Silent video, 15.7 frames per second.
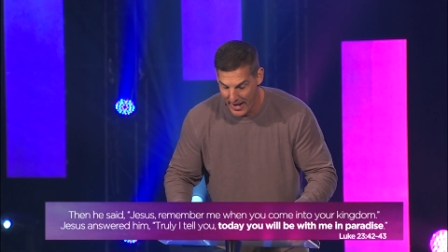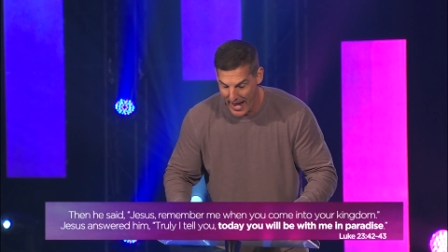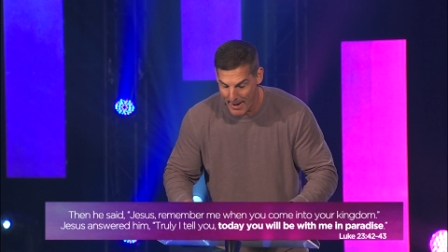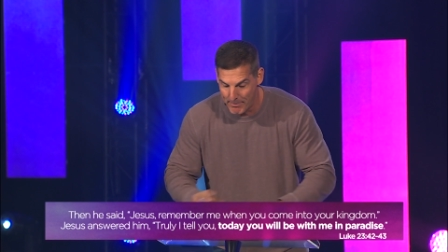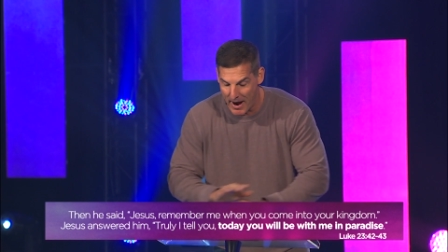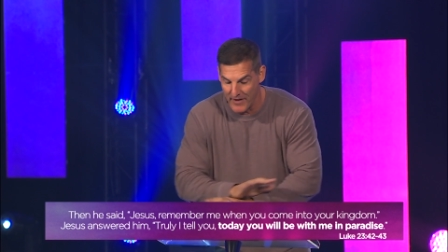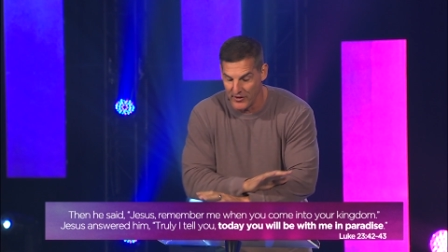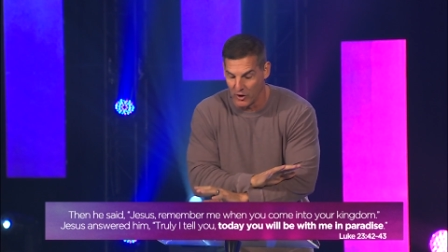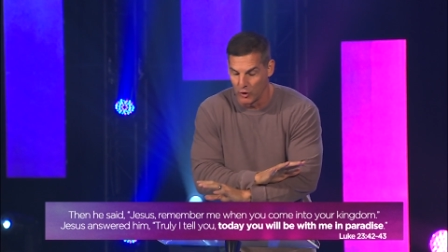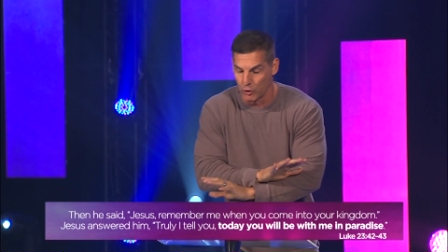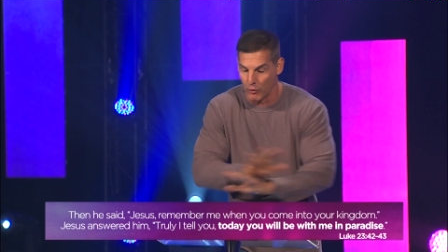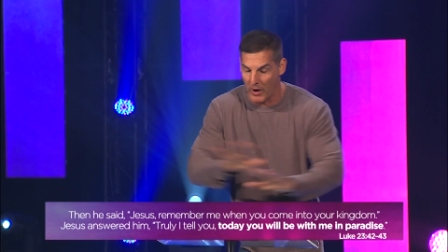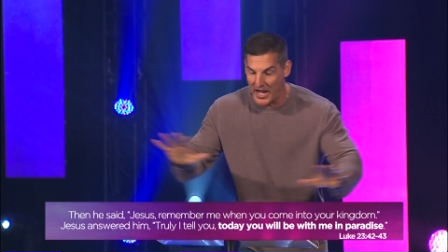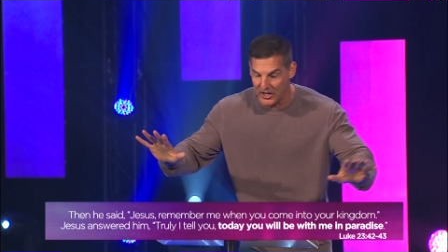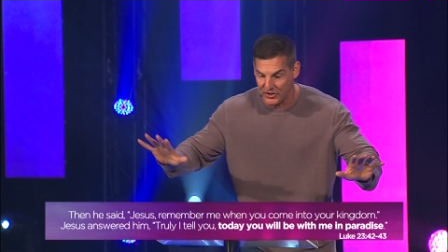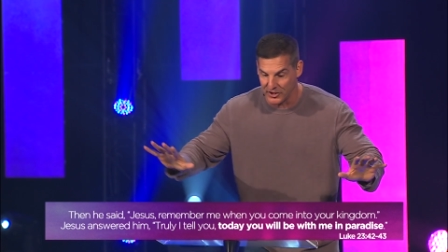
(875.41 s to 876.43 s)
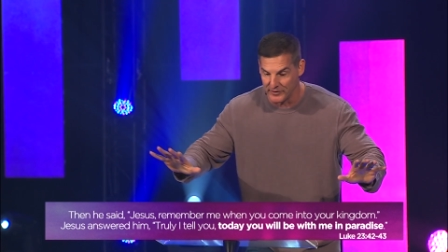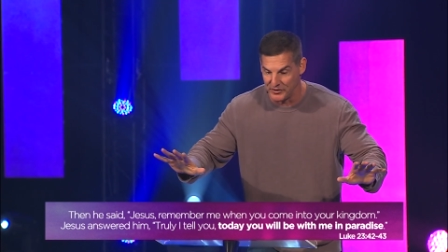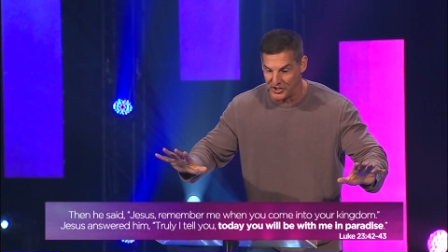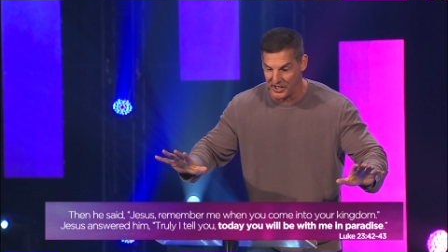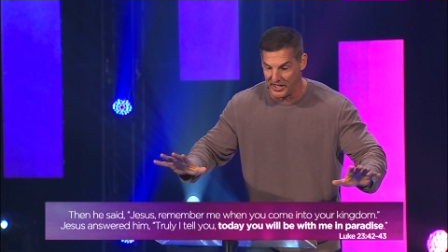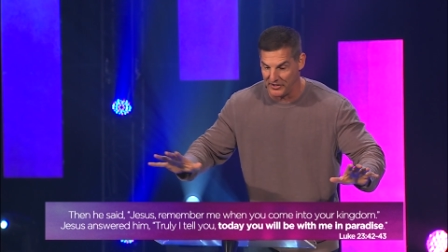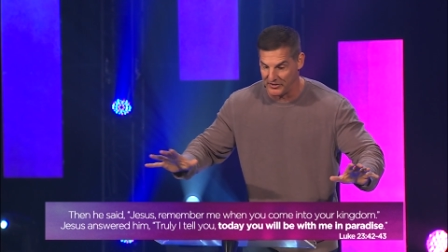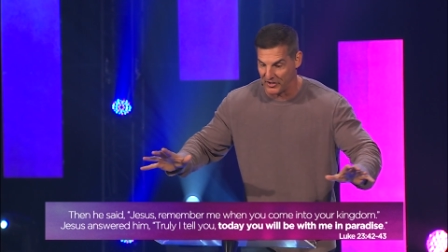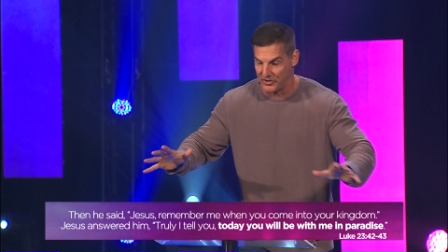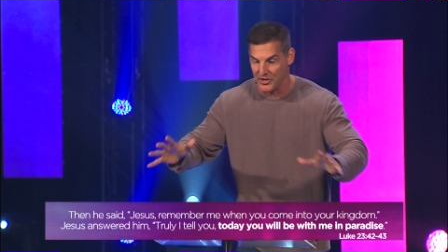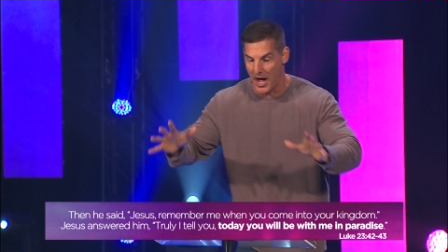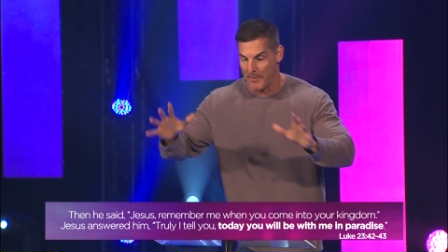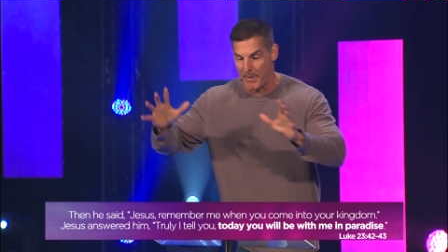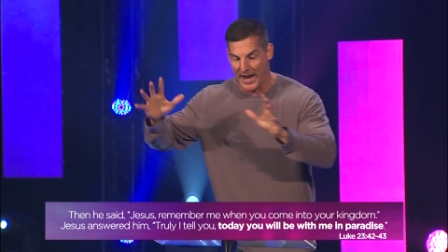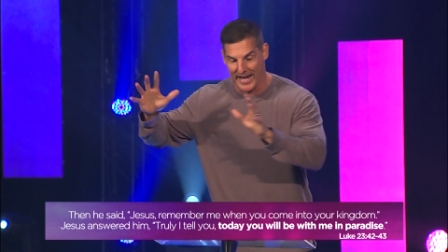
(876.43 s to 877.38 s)
And by the grace of Jesus,
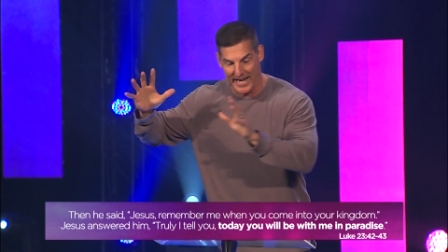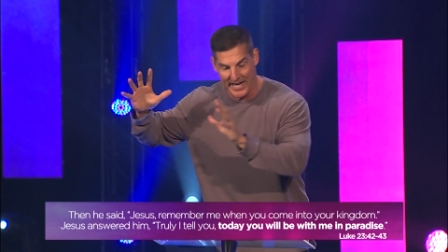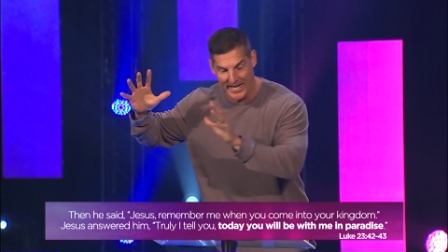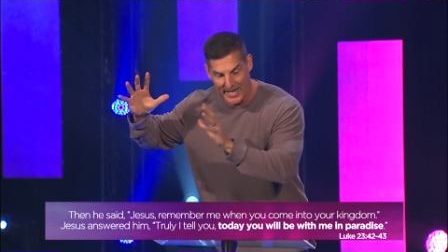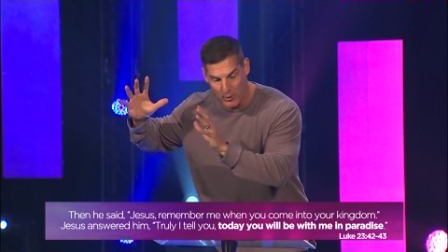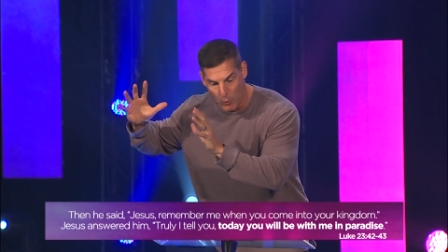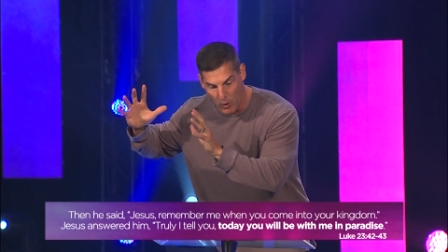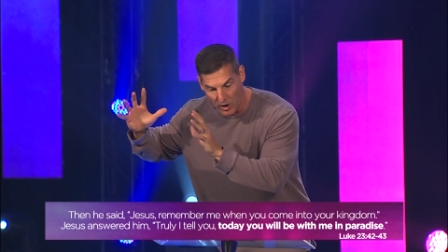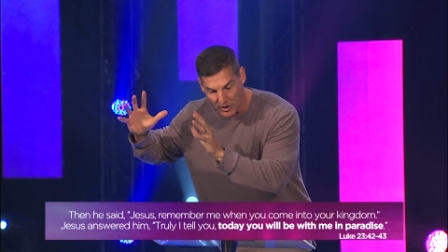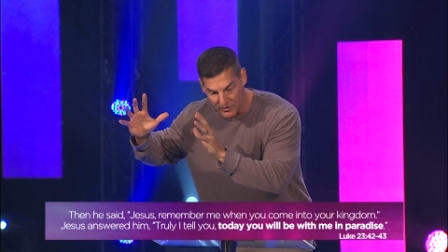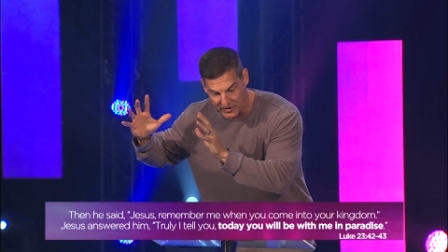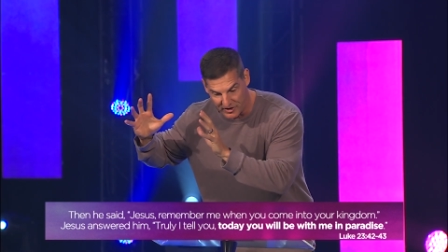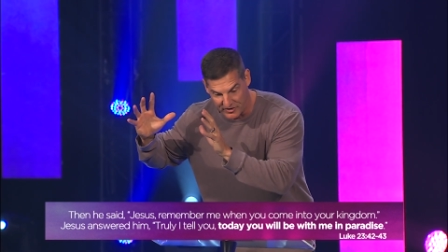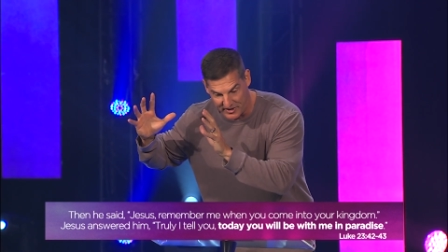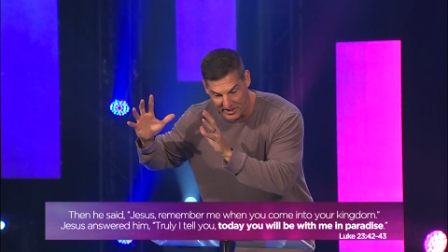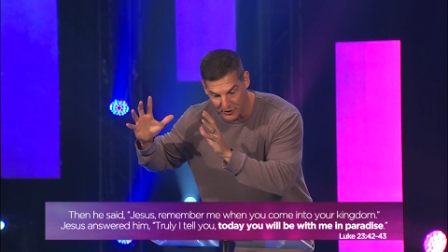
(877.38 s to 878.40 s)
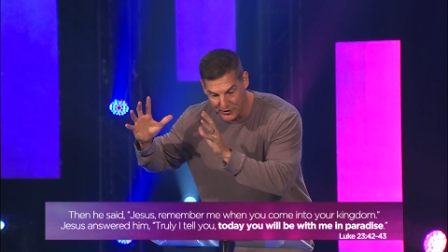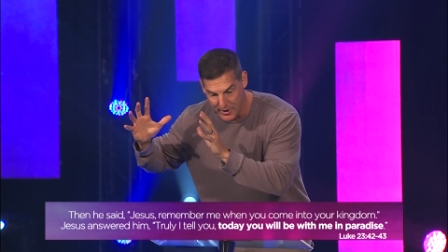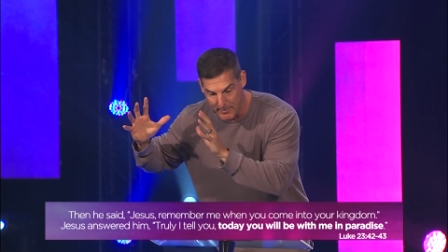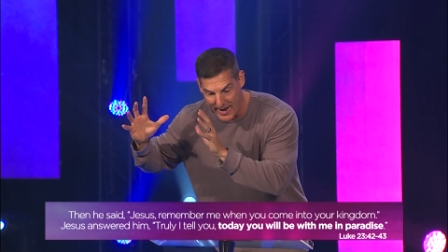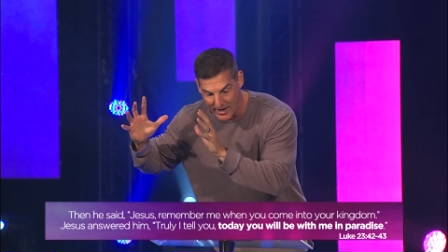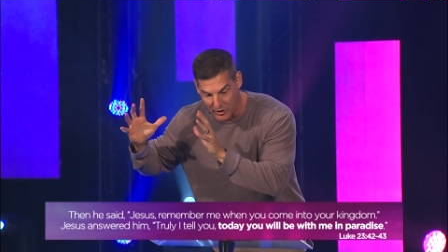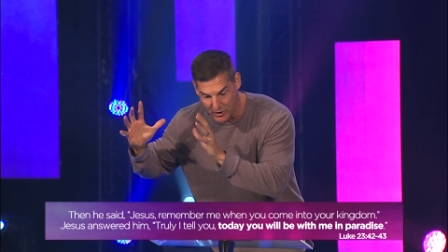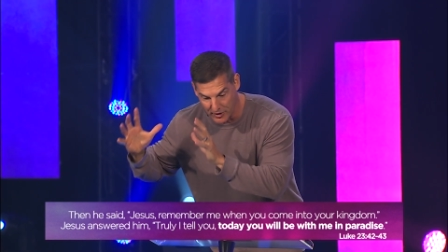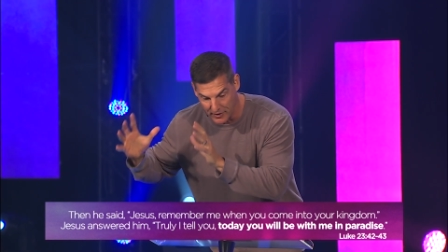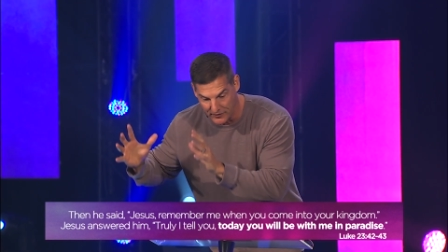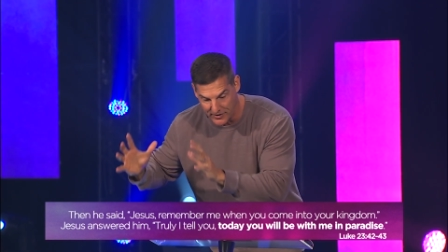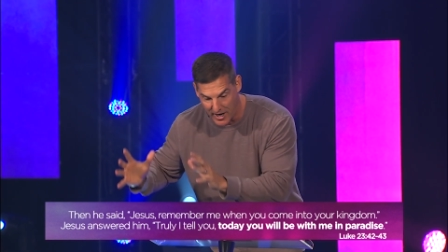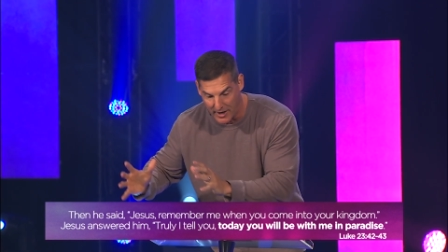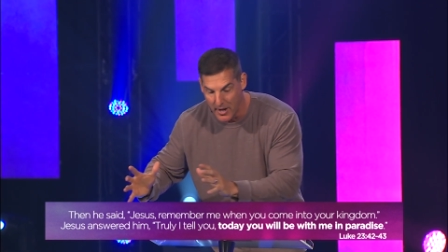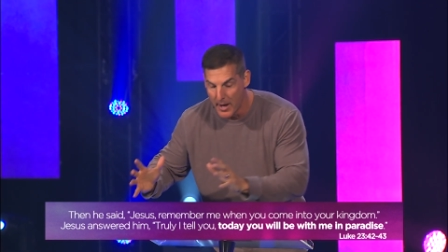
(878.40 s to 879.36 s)
not by any works this guilty man could
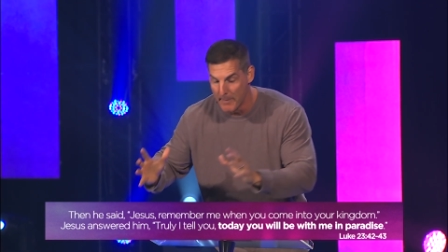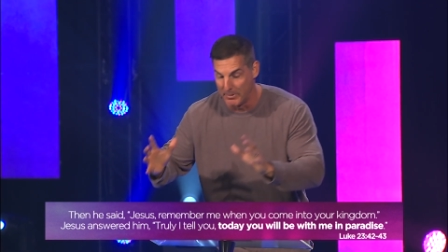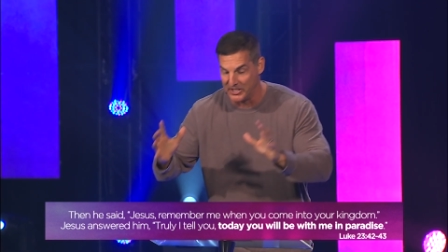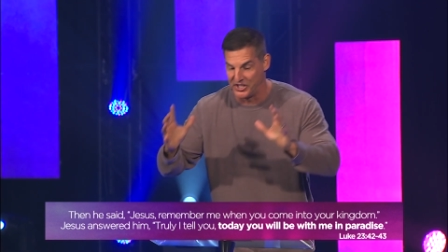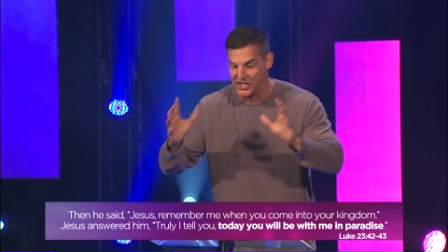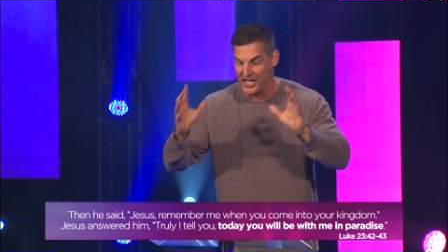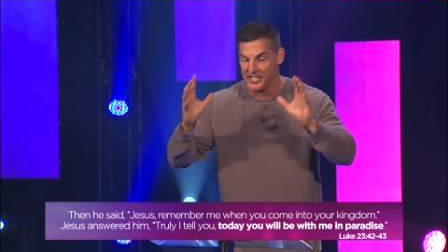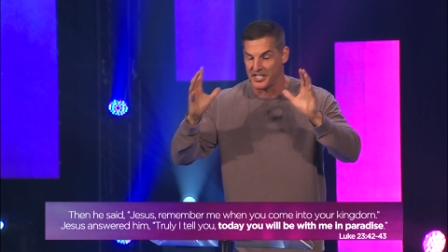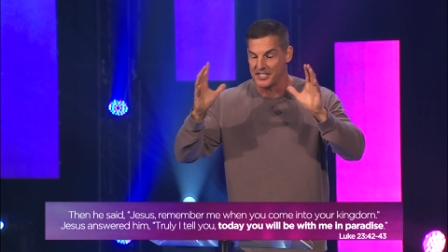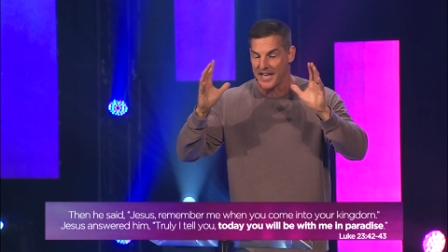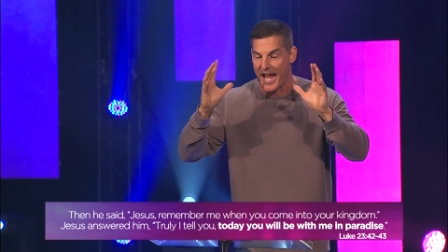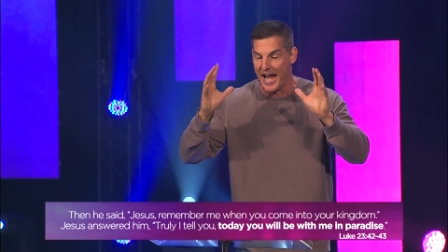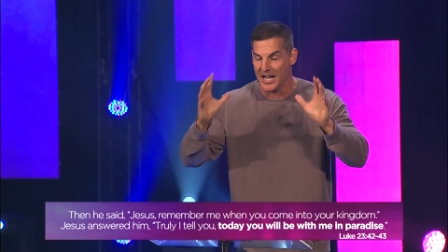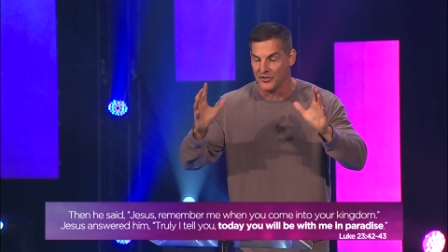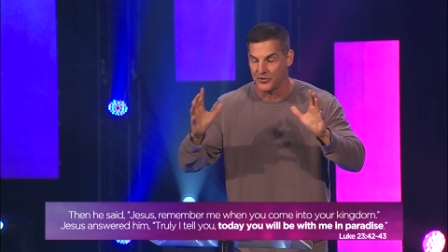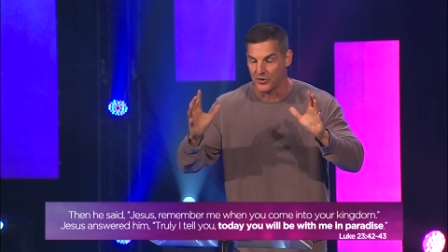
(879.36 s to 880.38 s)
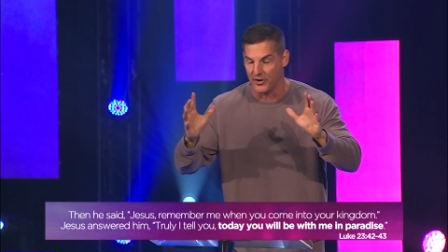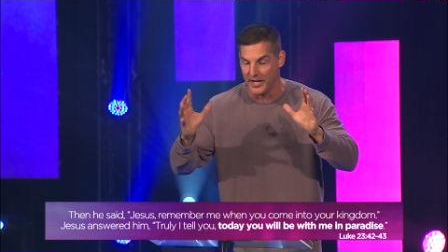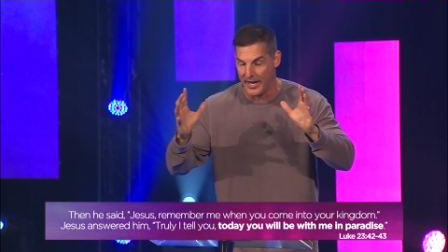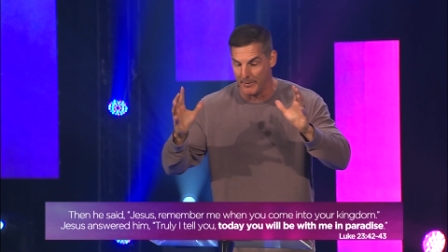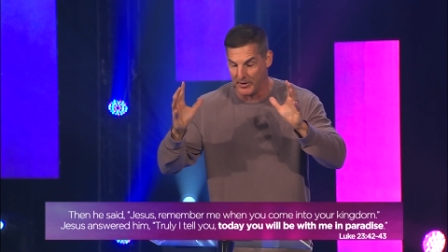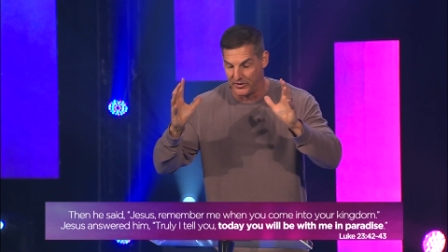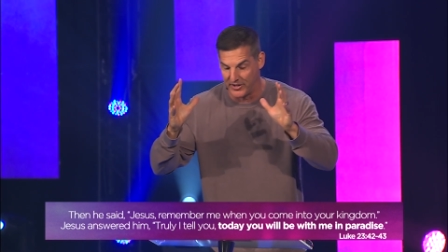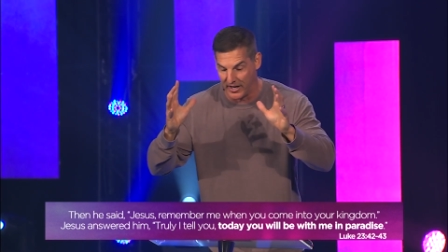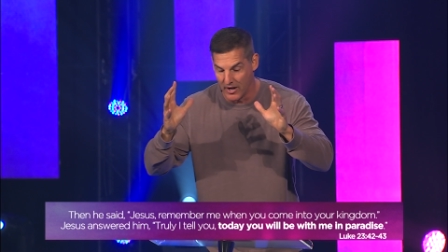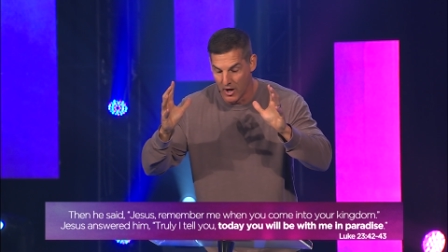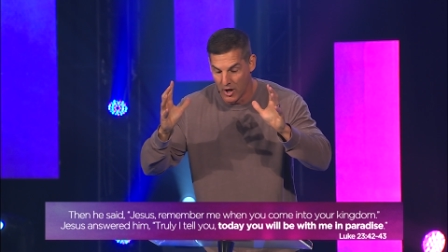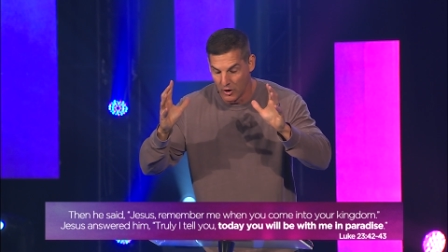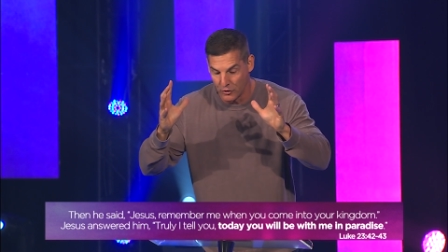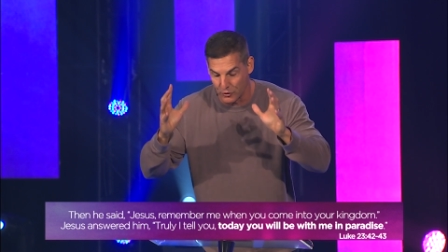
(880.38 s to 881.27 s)
have done, but Jesus answered him and said,